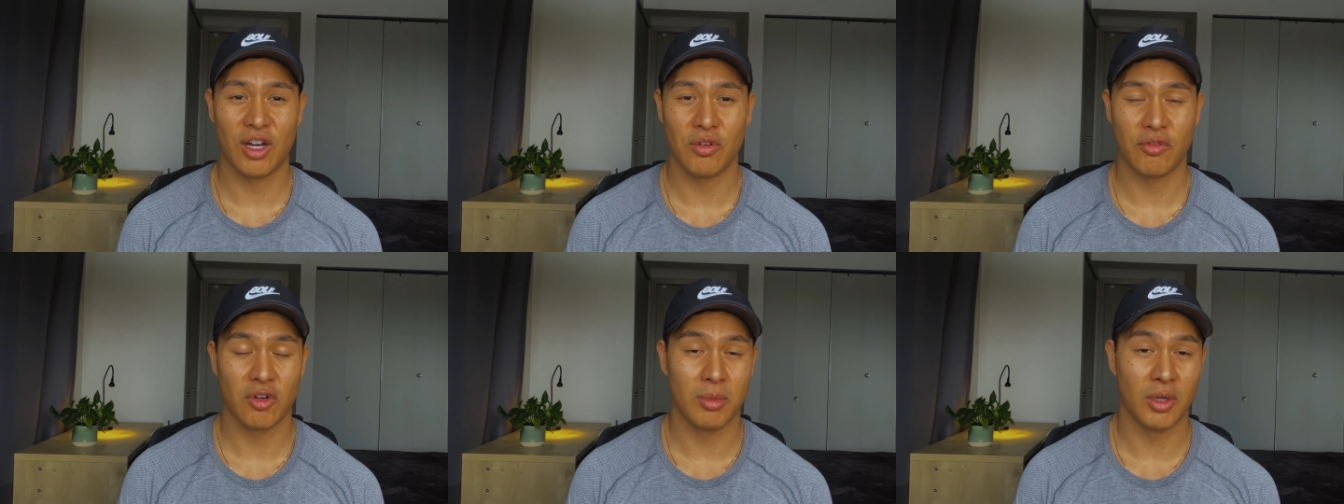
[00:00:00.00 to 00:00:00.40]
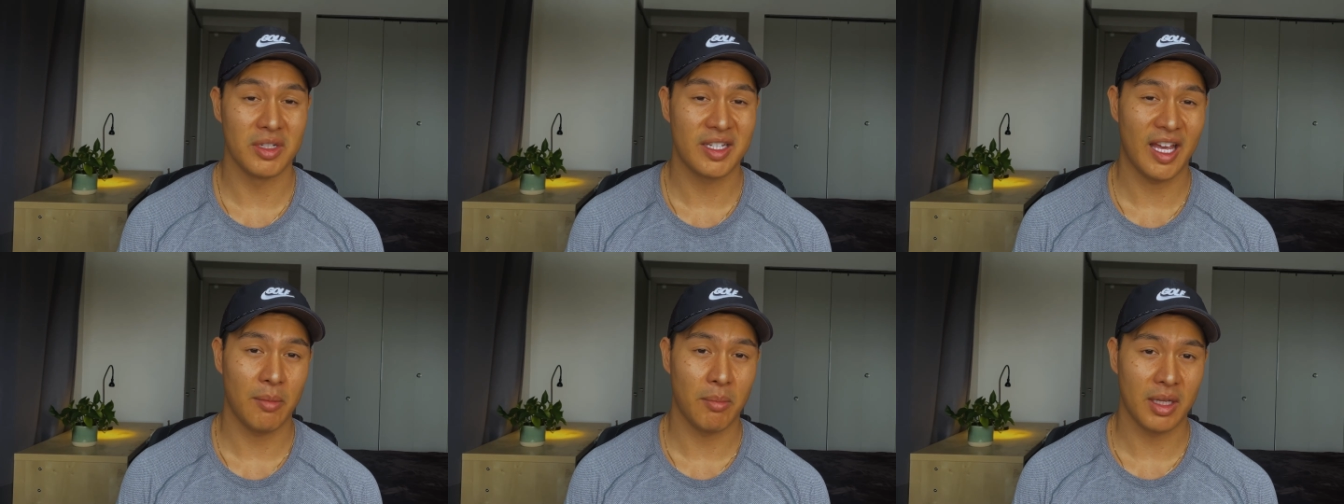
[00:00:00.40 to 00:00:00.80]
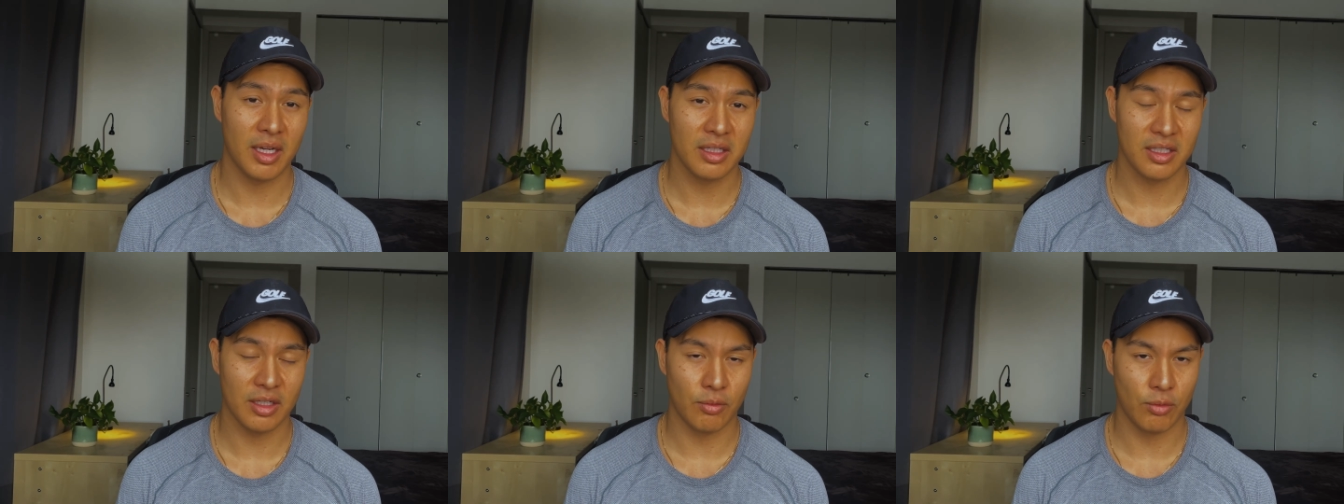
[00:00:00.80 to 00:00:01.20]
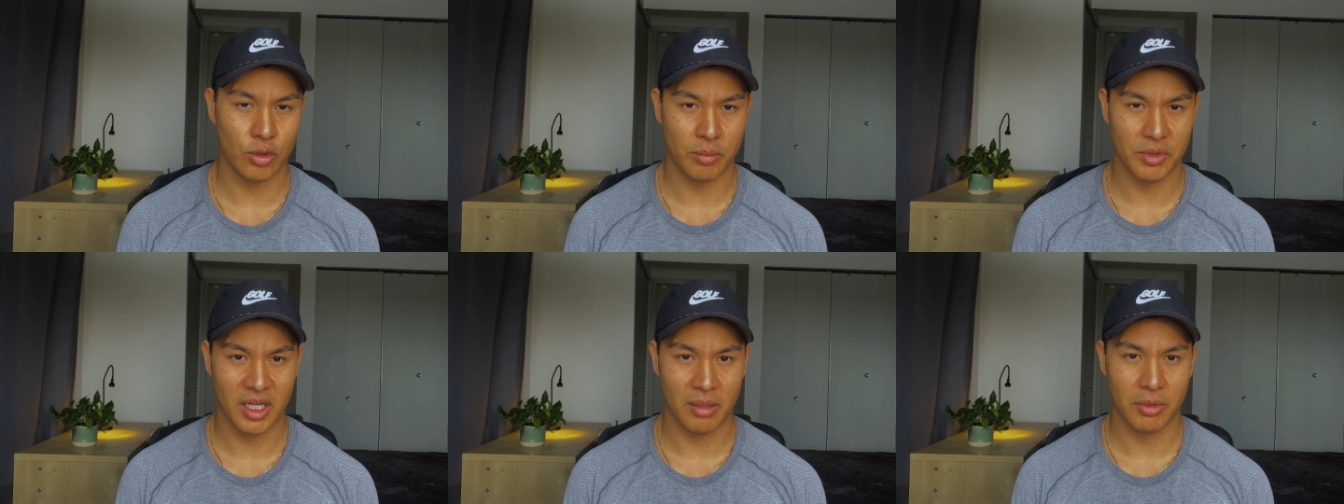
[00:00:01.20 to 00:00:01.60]
for about 10 minutes in
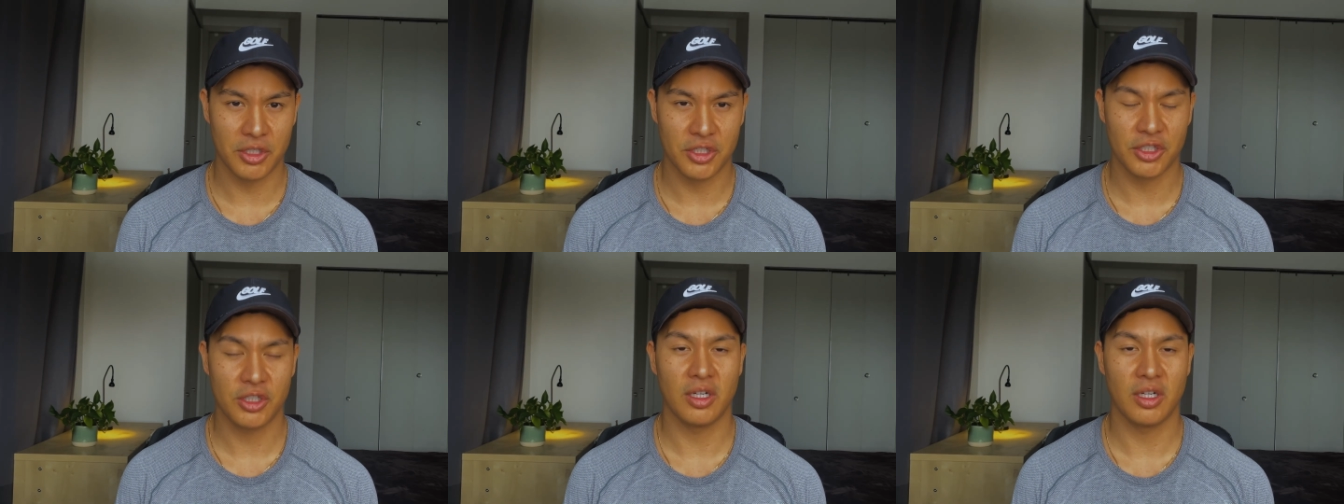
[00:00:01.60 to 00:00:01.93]
room temperature,